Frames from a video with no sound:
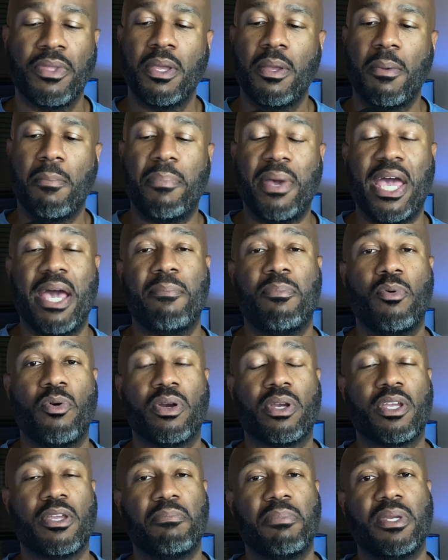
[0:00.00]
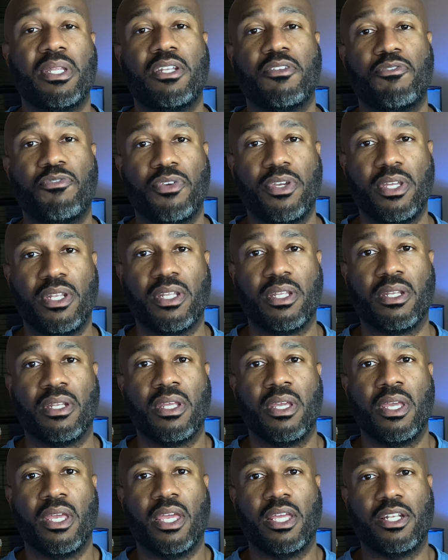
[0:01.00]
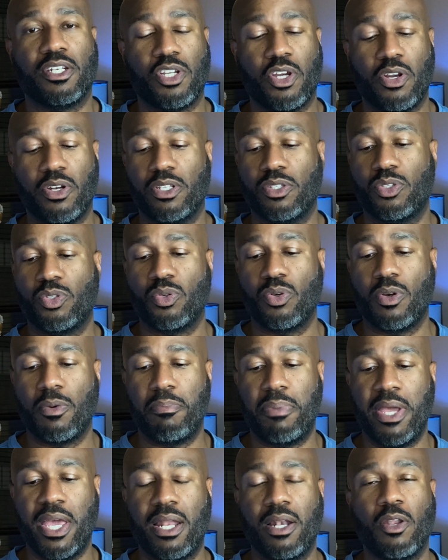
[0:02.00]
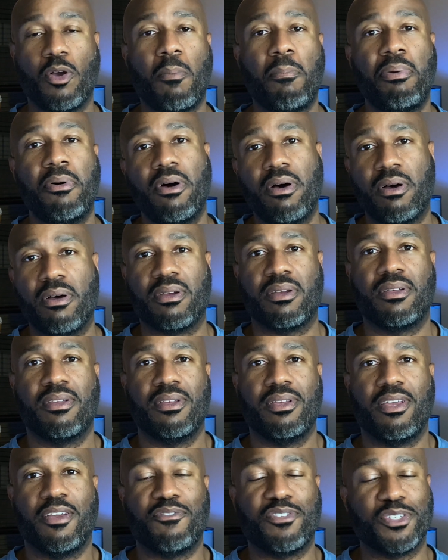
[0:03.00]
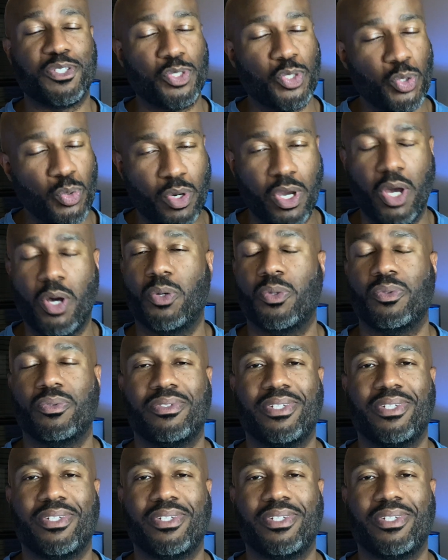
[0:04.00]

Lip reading: Bad boy can be defeated and turn into a bad little punk if it's too cold.